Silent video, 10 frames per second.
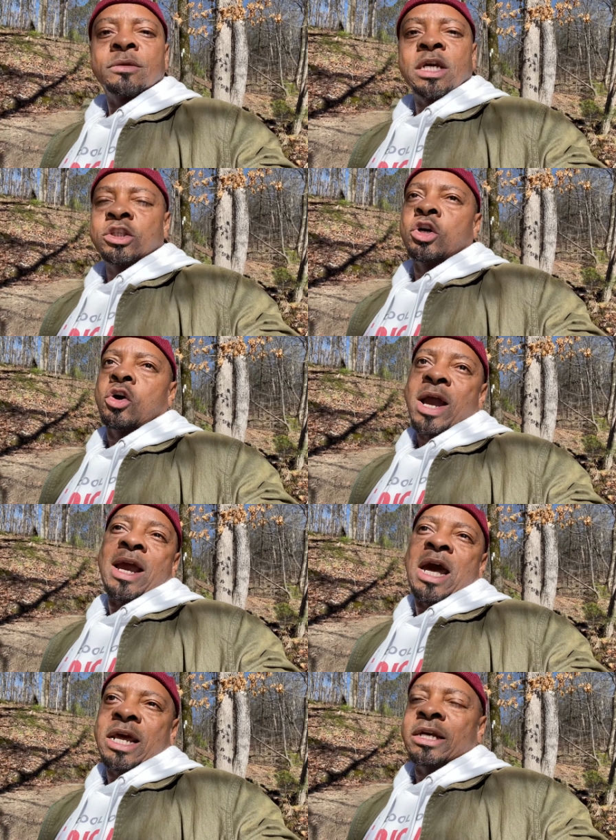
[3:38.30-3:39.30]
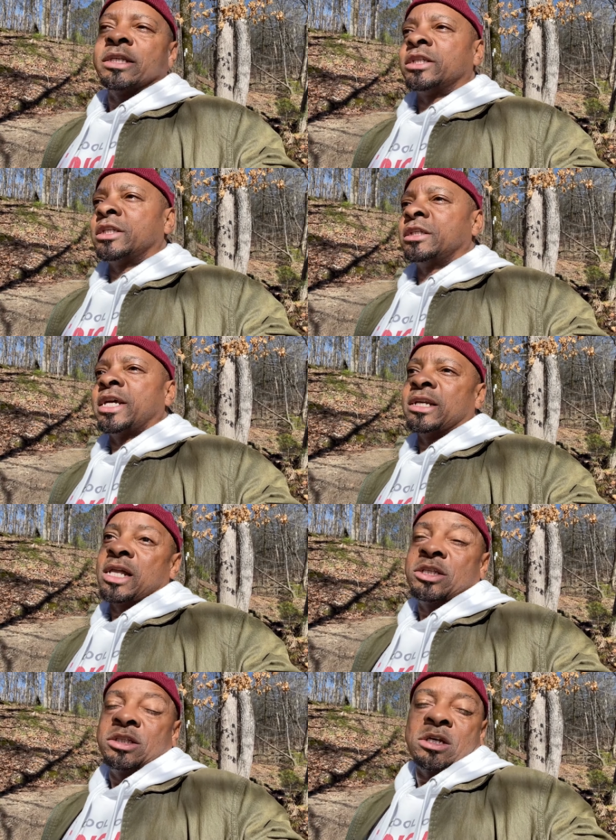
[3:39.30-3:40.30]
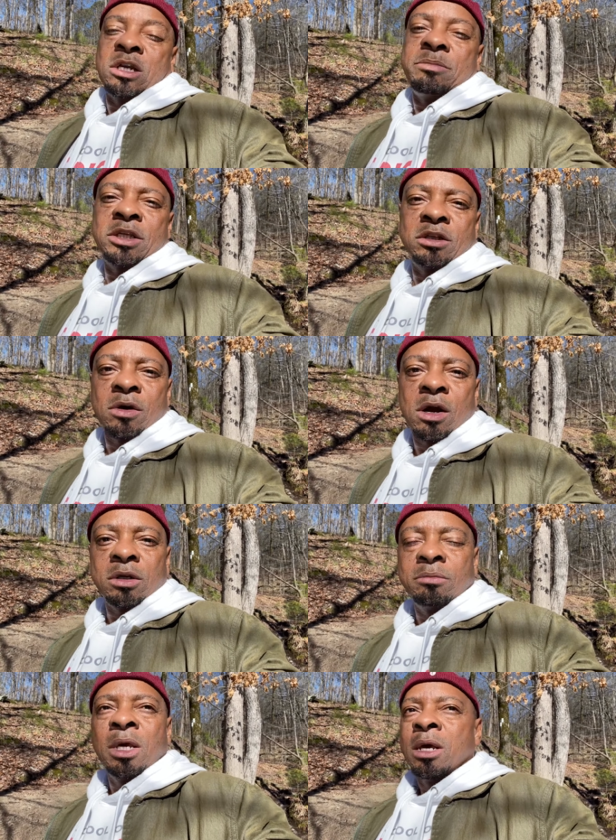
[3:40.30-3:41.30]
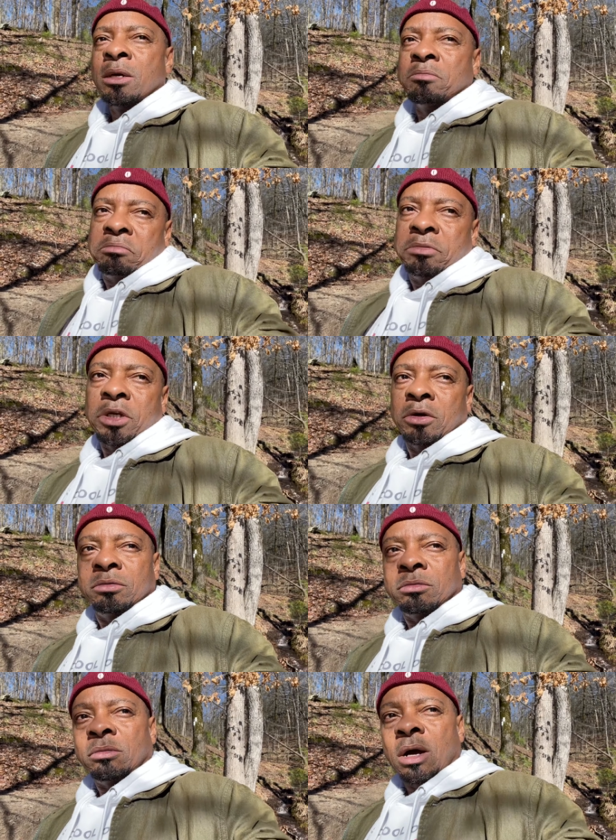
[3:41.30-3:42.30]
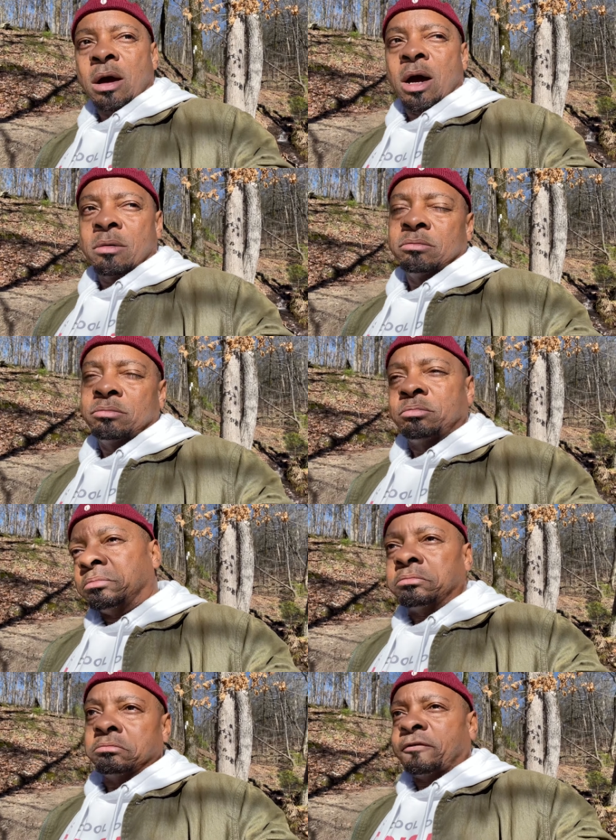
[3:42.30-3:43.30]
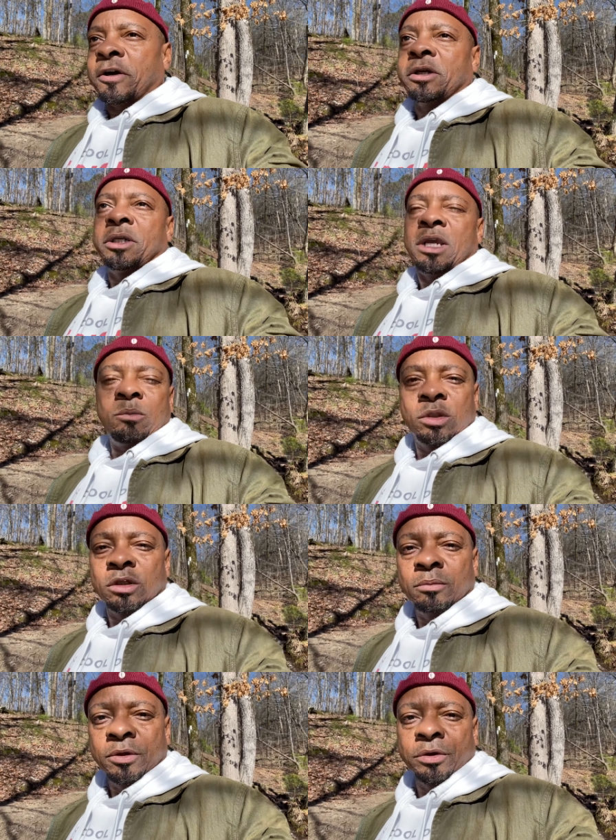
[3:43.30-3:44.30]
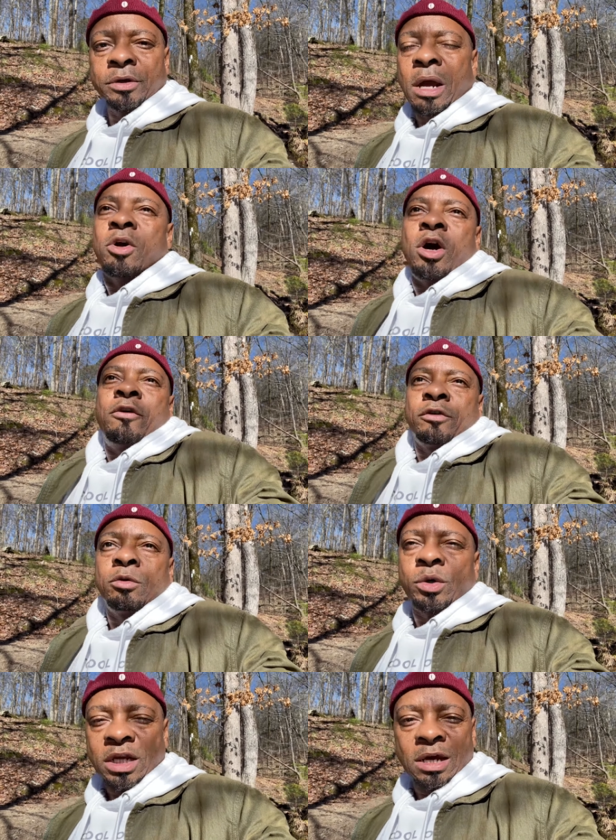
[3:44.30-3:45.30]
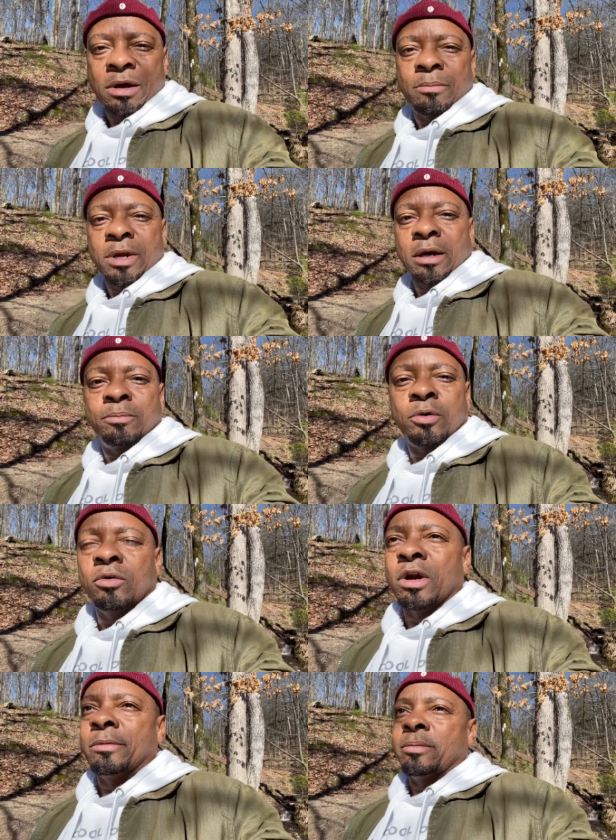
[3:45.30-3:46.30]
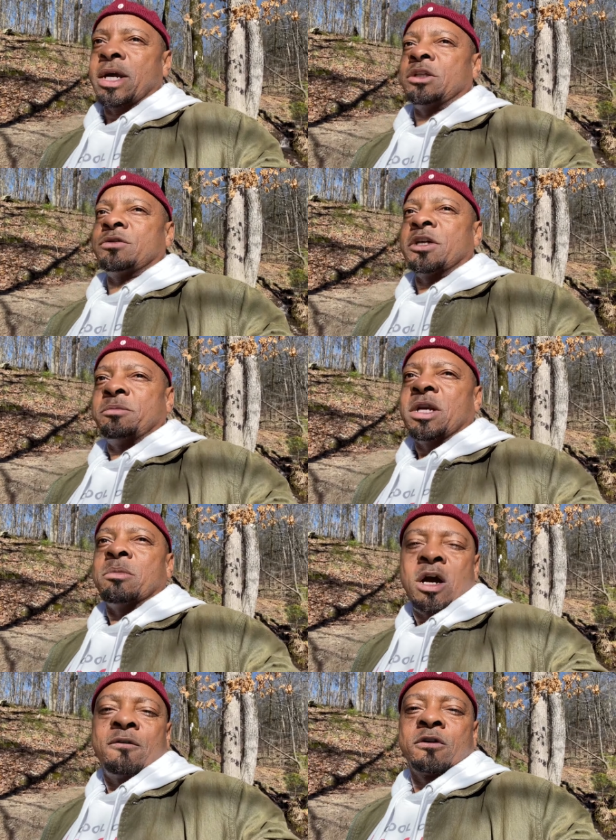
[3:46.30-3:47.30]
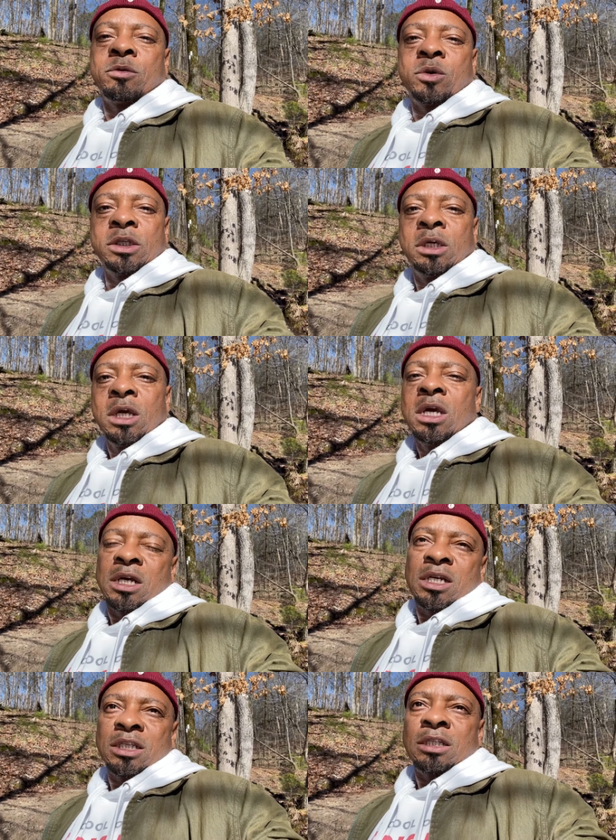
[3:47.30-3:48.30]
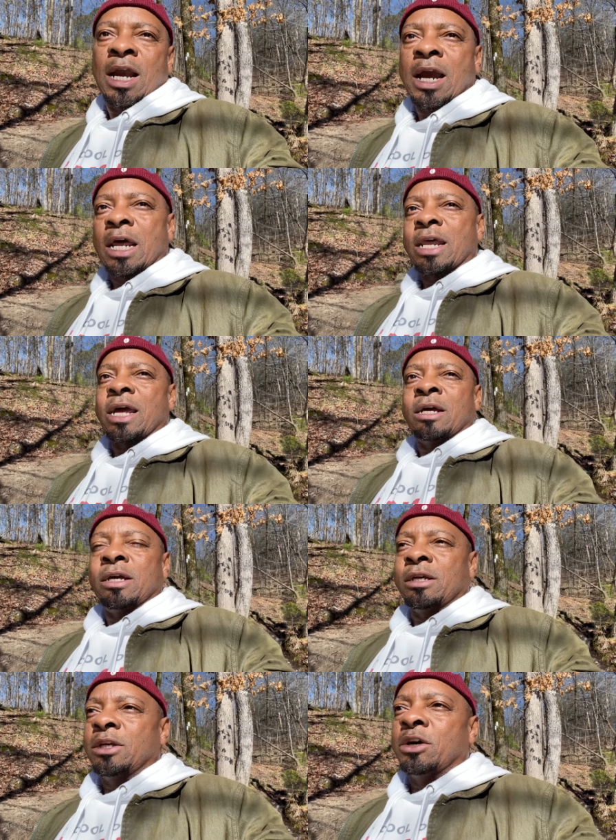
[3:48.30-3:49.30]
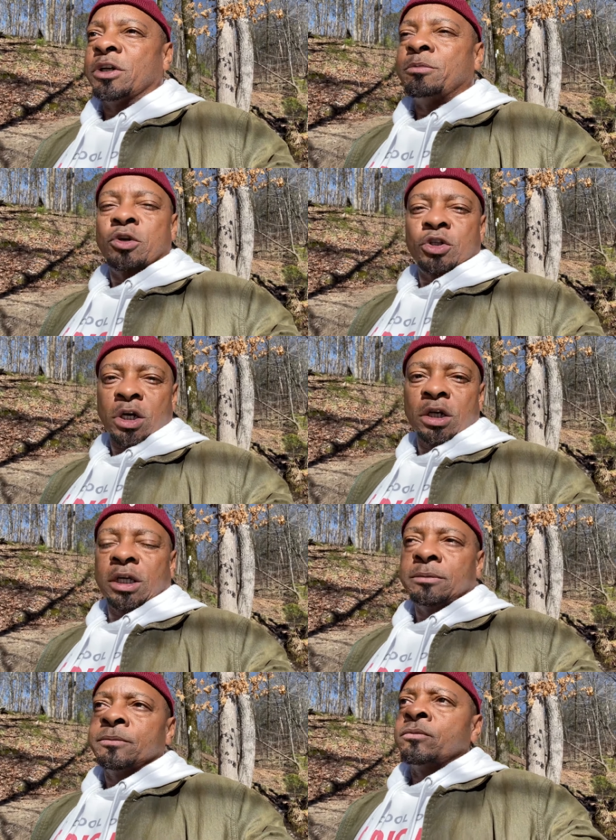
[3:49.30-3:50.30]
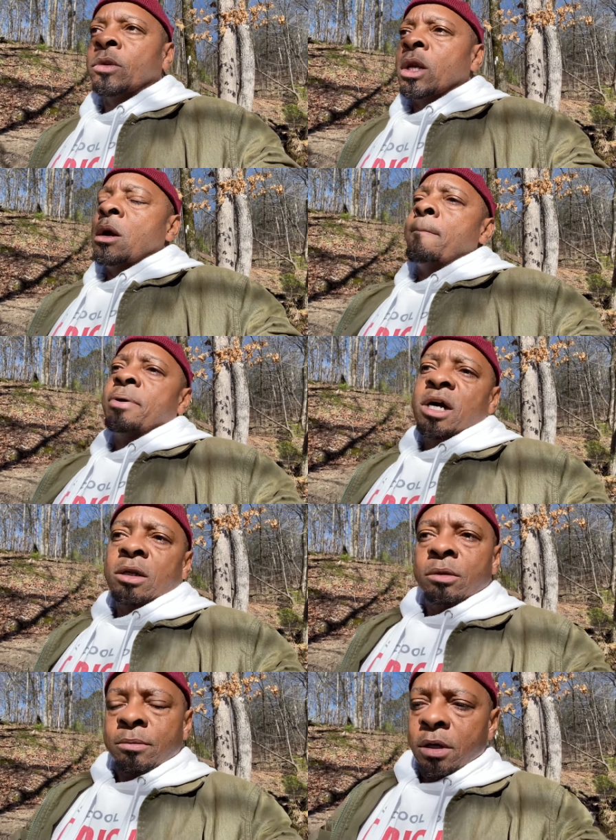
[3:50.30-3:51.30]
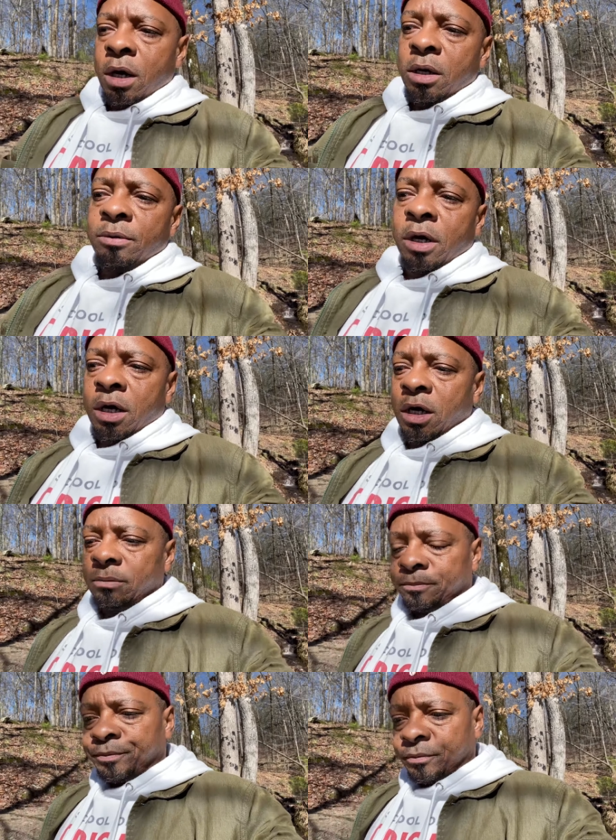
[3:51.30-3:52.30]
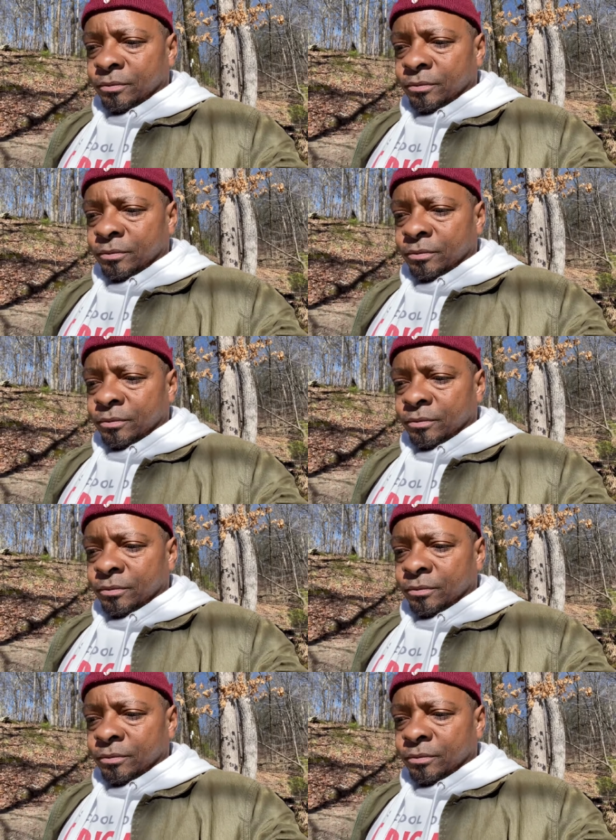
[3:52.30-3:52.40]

And so I got access to the technology and started messing around. And you know, I, am fairly adept with a computer. I'm comfortable with it. I, am not a programmer by any stretch, but I'm comfortable with it because I got you know exposure early. But um,